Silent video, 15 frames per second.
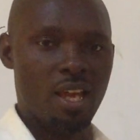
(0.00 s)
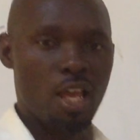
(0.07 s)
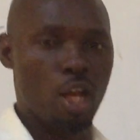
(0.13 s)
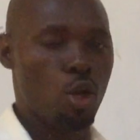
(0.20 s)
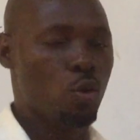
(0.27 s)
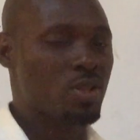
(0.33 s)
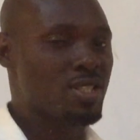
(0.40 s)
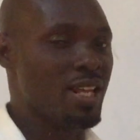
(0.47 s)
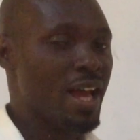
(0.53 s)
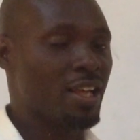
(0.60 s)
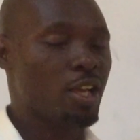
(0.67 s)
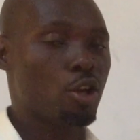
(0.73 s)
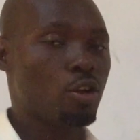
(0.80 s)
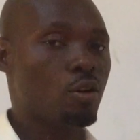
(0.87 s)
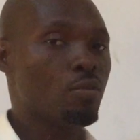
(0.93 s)
It looks like
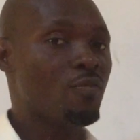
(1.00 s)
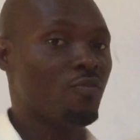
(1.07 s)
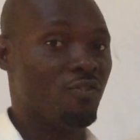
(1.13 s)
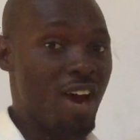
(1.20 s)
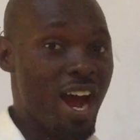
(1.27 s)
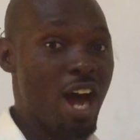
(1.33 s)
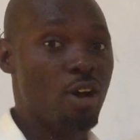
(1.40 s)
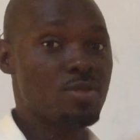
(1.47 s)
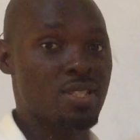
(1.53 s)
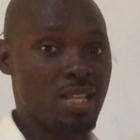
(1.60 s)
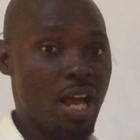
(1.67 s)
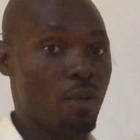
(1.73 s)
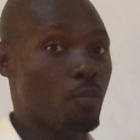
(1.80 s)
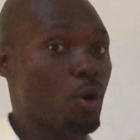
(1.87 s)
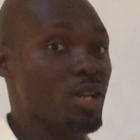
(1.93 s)
a vowel
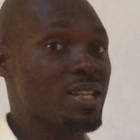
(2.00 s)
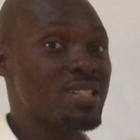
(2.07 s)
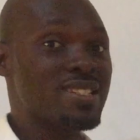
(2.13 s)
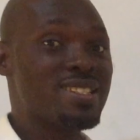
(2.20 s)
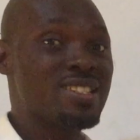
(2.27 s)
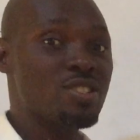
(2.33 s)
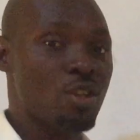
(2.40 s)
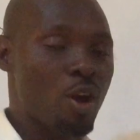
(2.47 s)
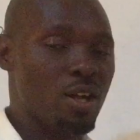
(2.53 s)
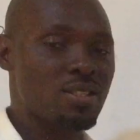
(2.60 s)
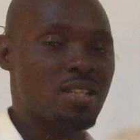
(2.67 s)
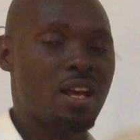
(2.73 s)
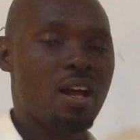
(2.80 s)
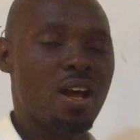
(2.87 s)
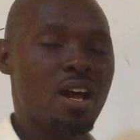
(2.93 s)
sound, but it is
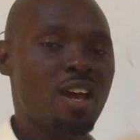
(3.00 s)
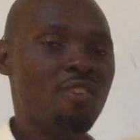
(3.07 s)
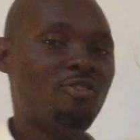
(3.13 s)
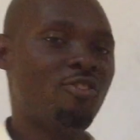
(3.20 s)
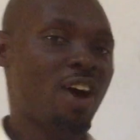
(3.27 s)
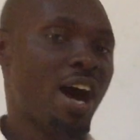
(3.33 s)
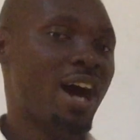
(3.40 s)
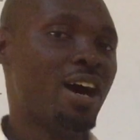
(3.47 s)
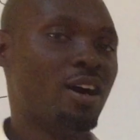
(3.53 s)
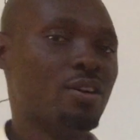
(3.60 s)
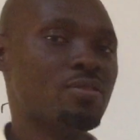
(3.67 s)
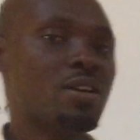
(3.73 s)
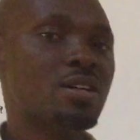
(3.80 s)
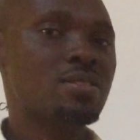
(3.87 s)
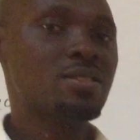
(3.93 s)
not a
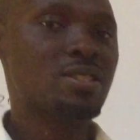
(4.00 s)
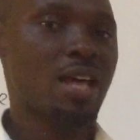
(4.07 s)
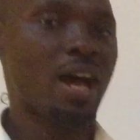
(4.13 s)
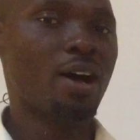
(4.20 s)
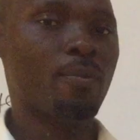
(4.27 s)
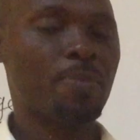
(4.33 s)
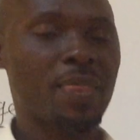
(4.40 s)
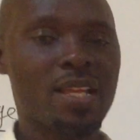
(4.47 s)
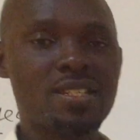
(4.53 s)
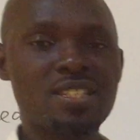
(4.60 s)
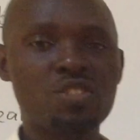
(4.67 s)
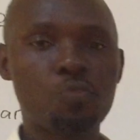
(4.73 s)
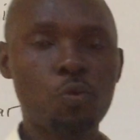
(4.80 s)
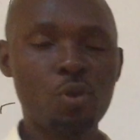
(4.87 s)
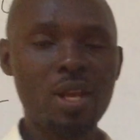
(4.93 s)
vowel sound. It
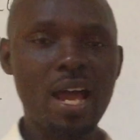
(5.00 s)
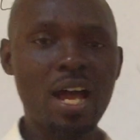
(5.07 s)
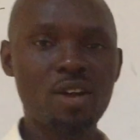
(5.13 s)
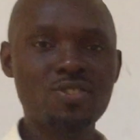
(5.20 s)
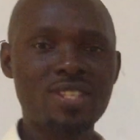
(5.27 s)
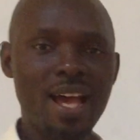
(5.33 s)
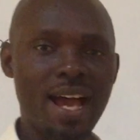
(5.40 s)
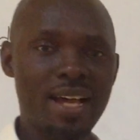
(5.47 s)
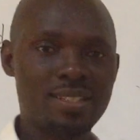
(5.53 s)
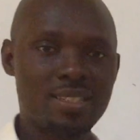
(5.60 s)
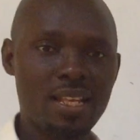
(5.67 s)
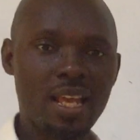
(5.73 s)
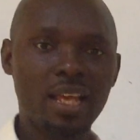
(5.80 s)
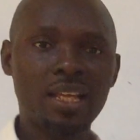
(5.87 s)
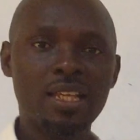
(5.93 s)
is pronounced as
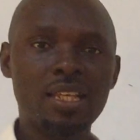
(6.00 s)
y.